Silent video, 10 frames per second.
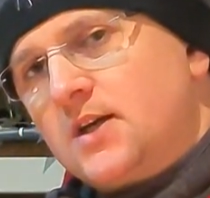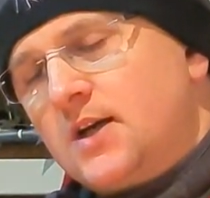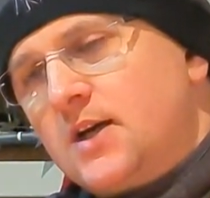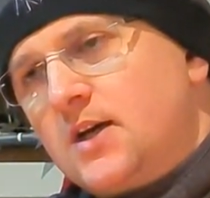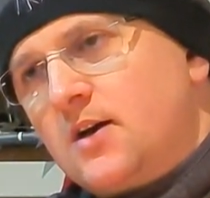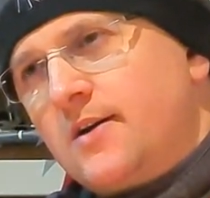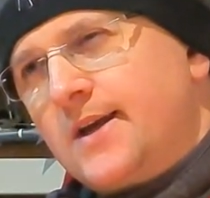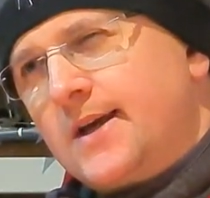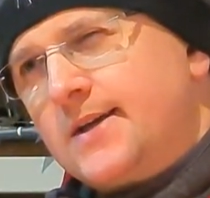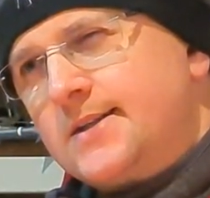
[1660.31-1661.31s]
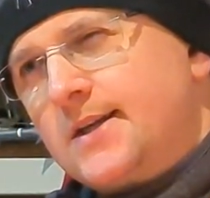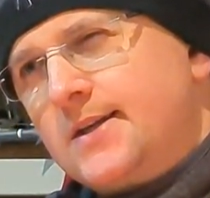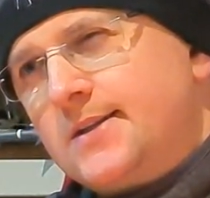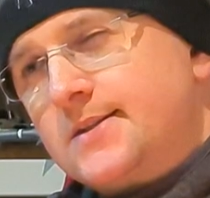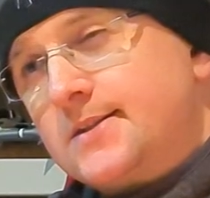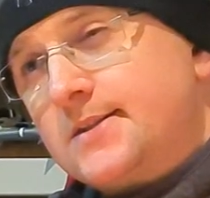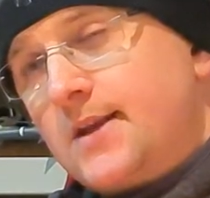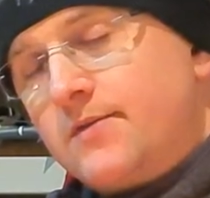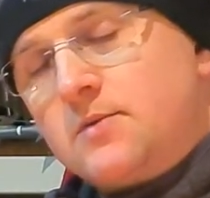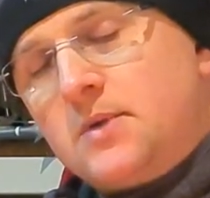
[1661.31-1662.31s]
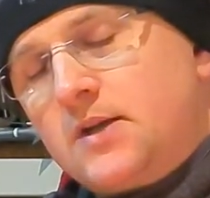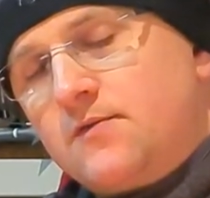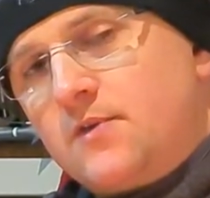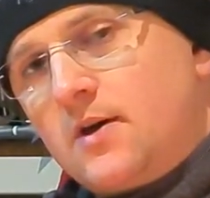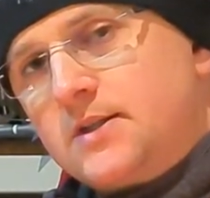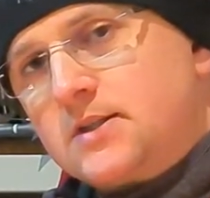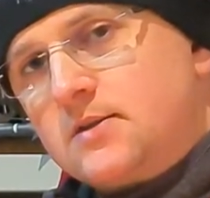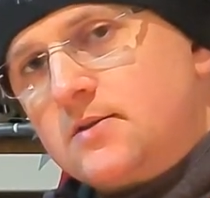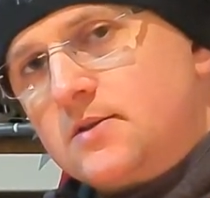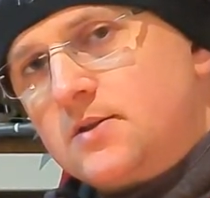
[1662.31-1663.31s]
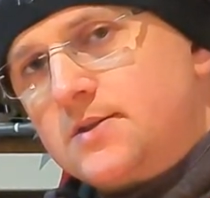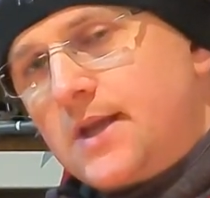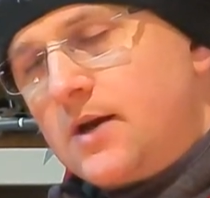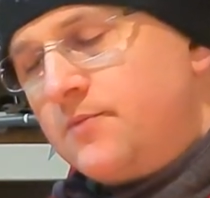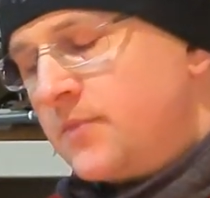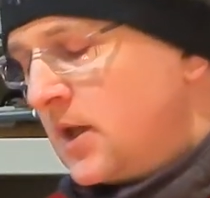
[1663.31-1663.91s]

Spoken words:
I had a 7-minute flight just now